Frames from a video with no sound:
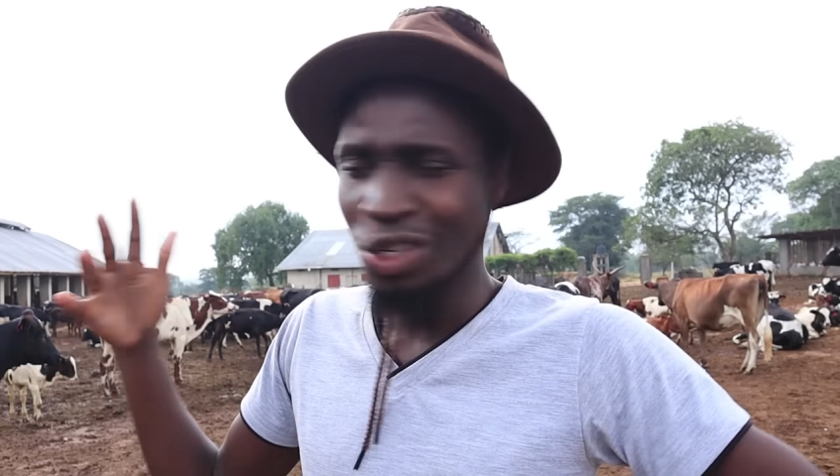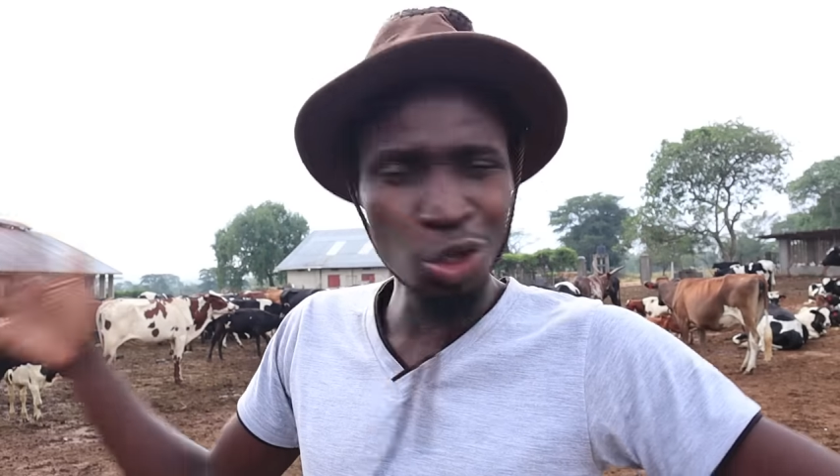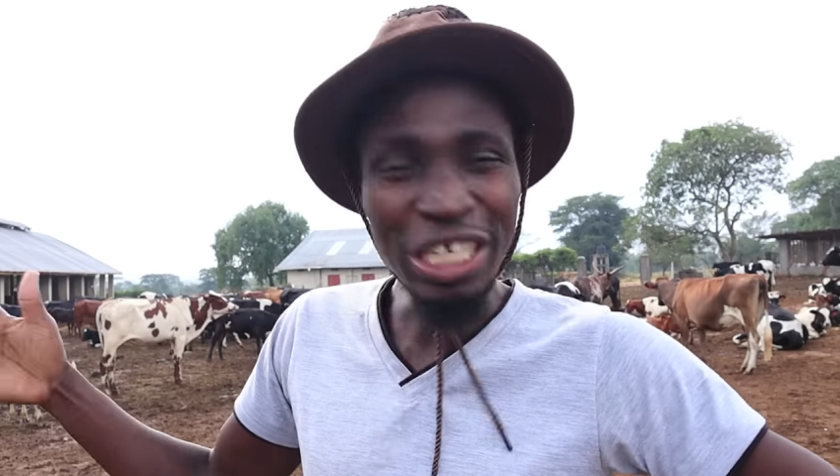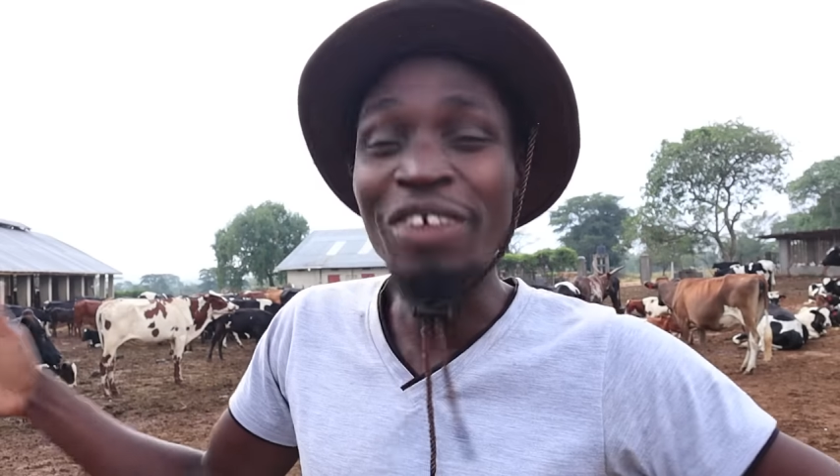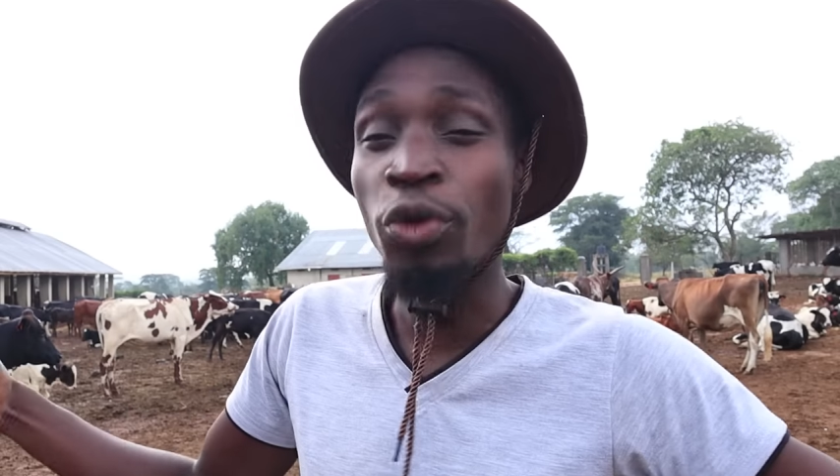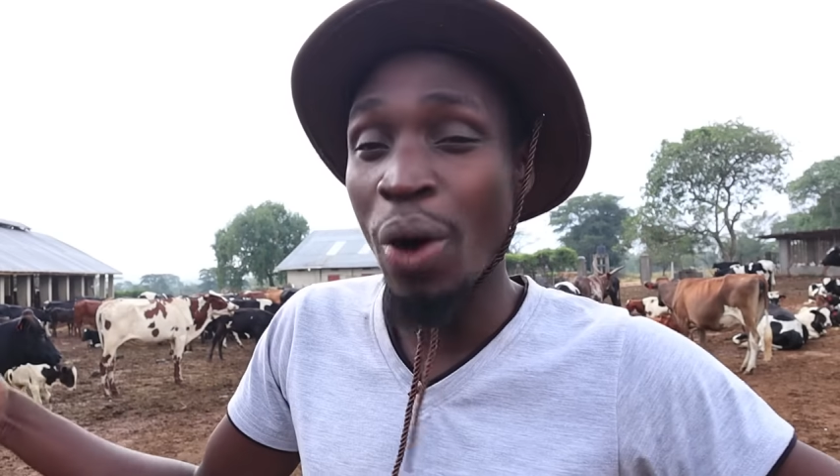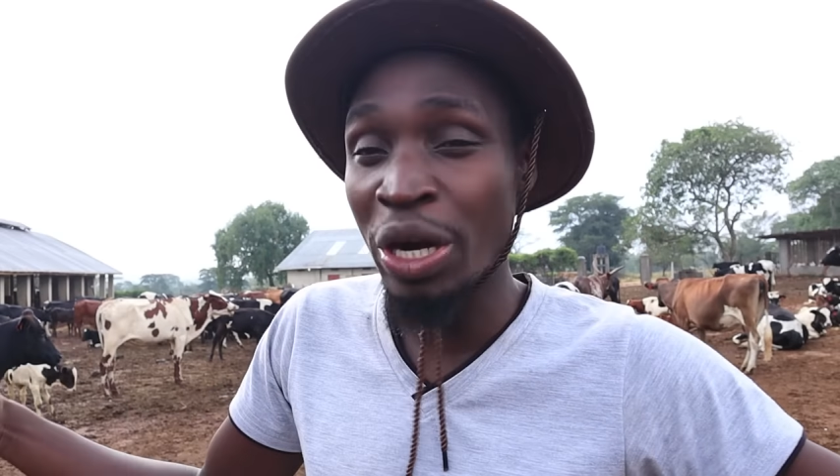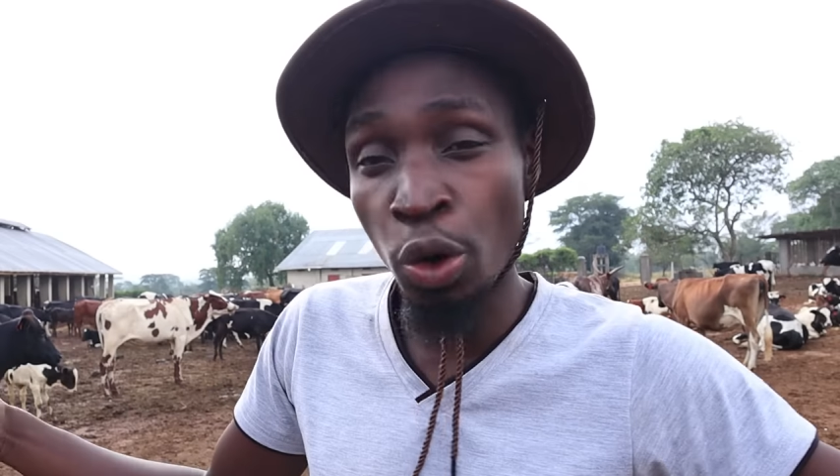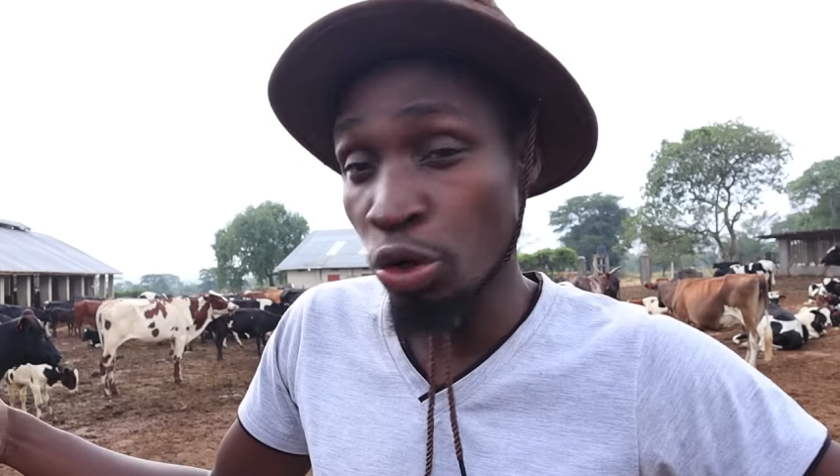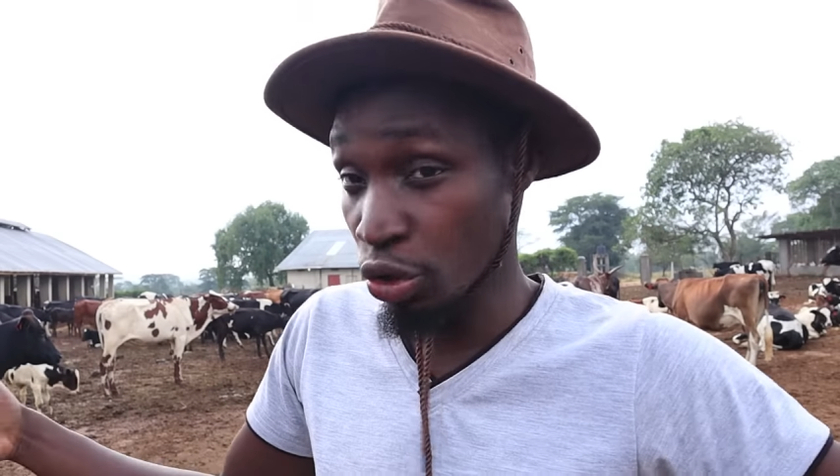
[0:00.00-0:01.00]
Not
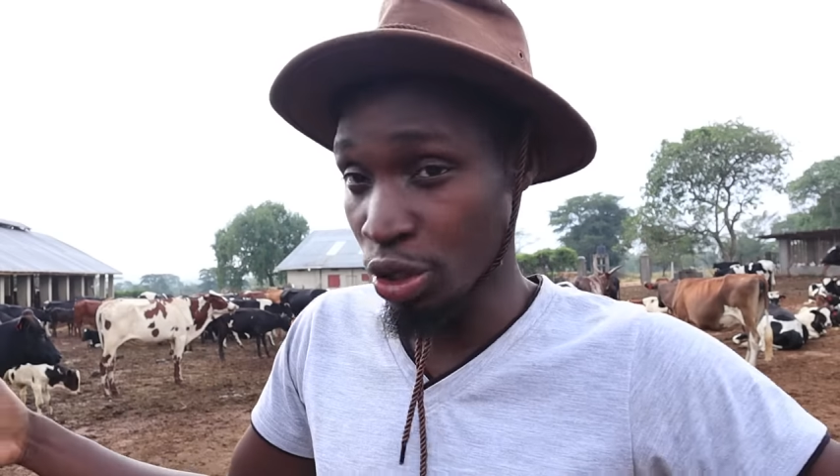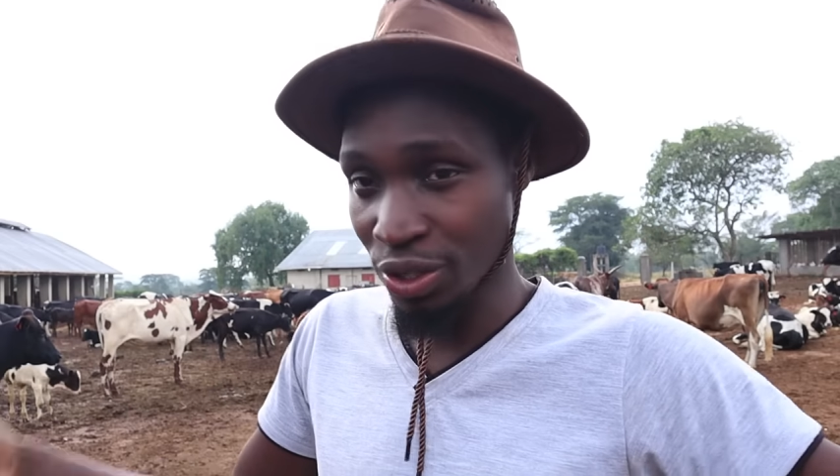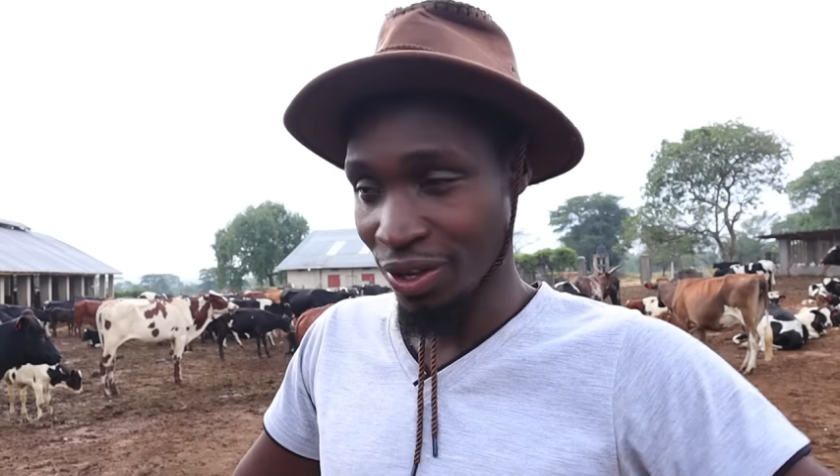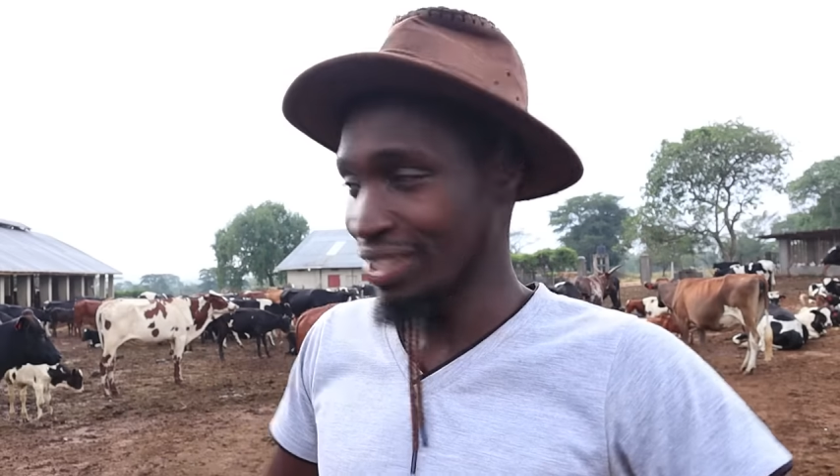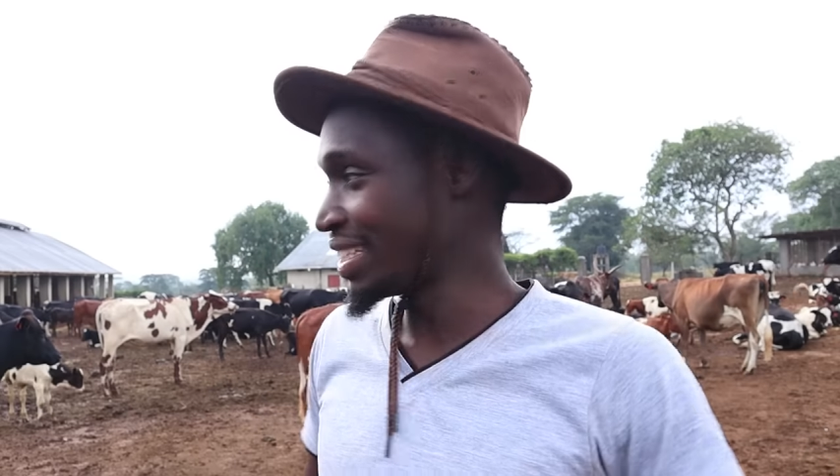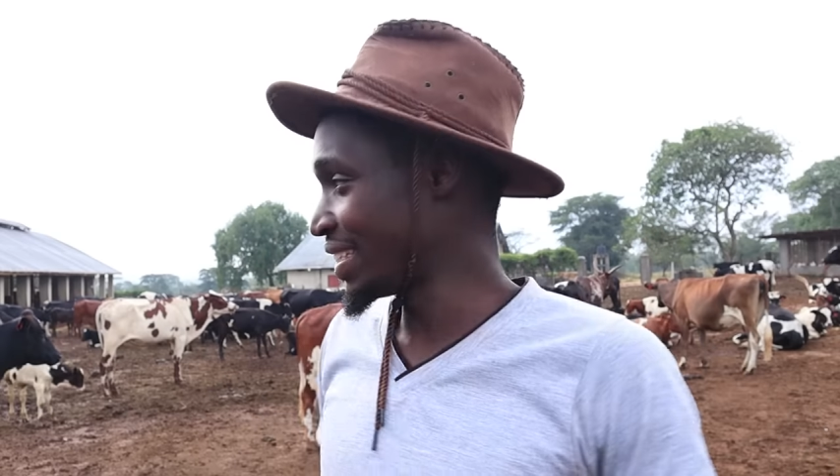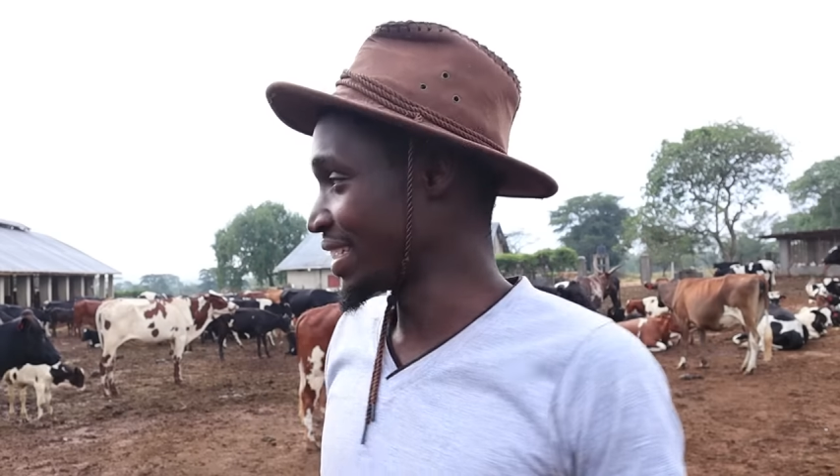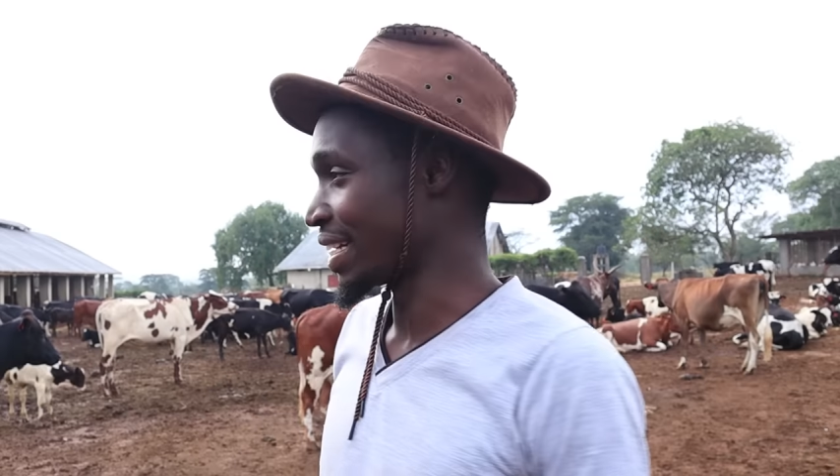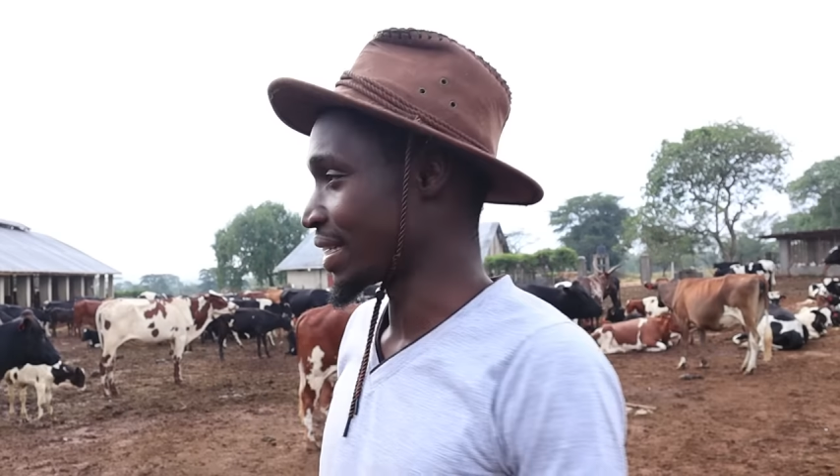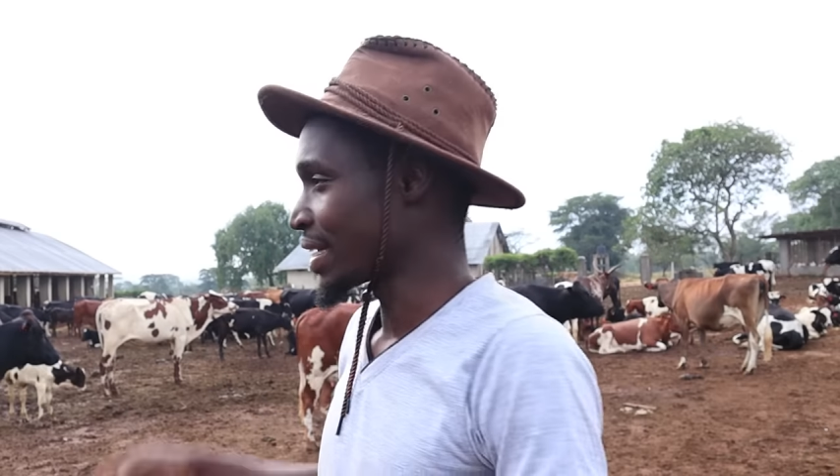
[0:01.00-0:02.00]
everyone controls those
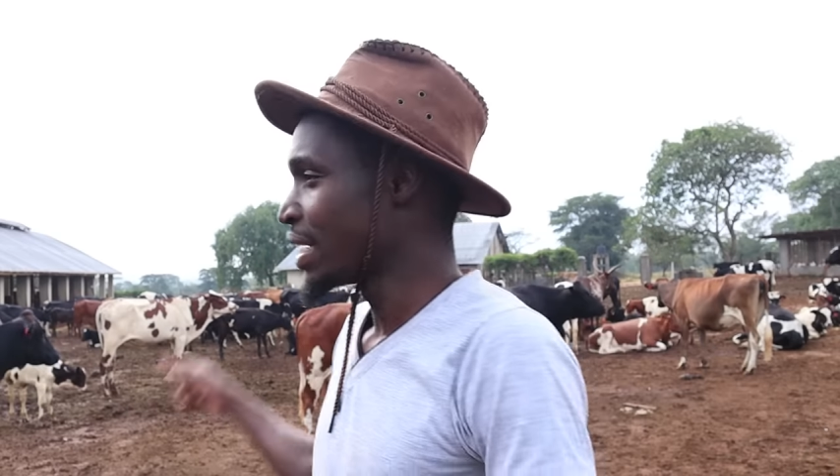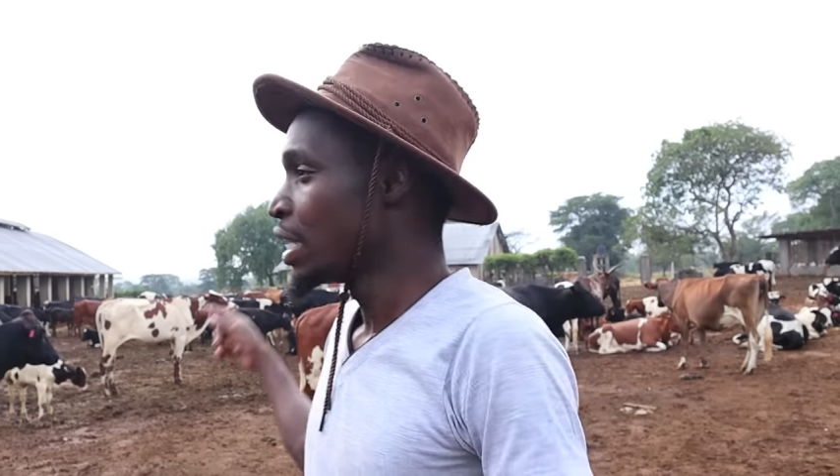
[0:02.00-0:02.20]
diseases.